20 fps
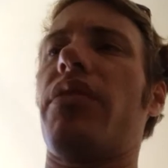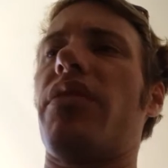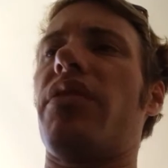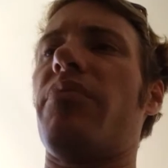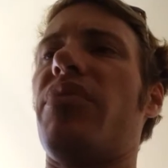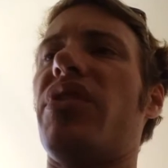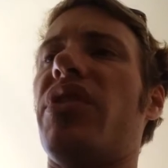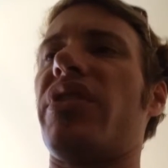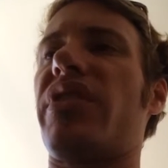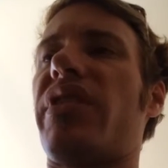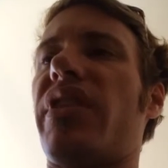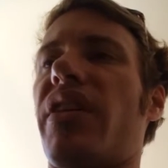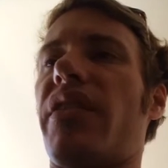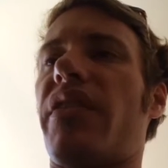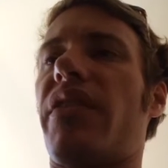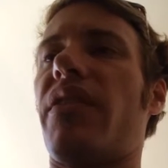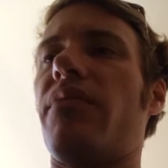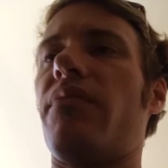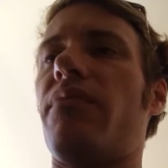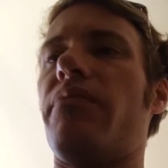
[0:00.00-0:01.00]
Did the
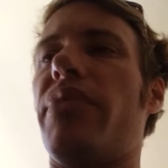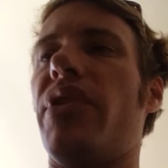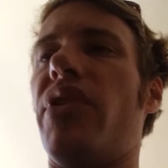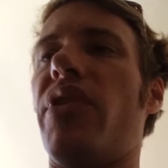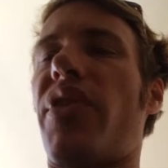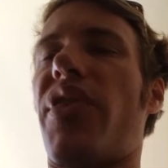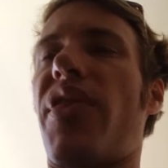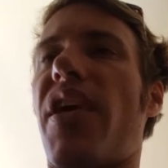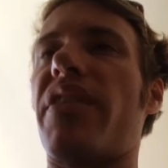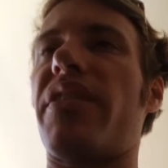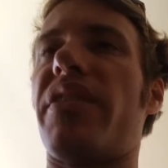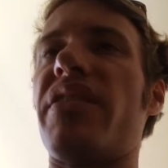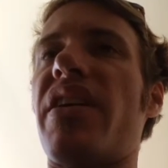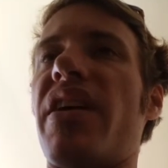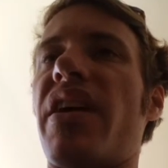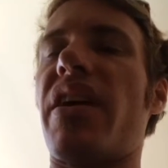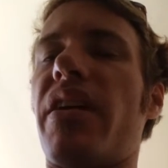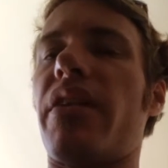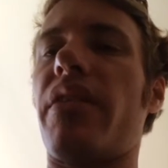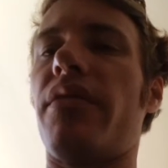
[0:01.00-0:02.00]
birthday
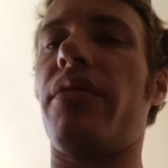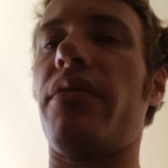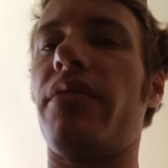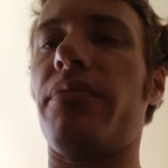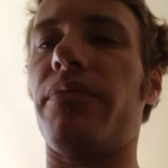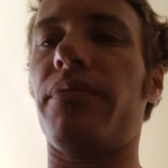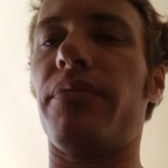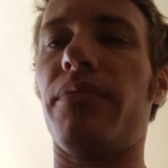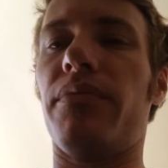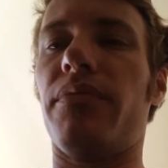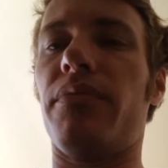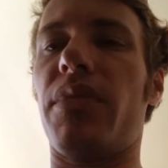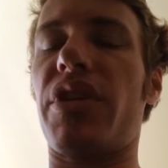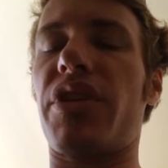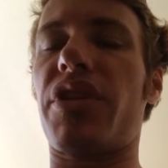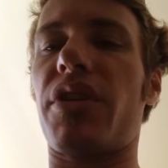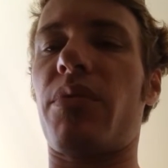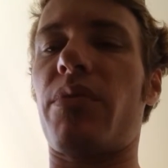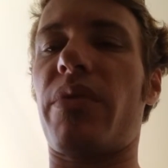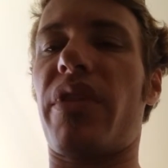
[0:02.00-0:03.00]
birthday
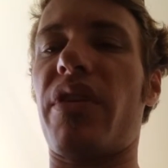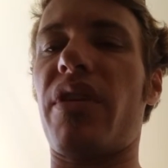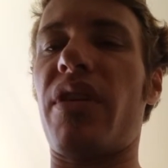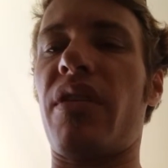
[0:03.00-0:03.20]
mission with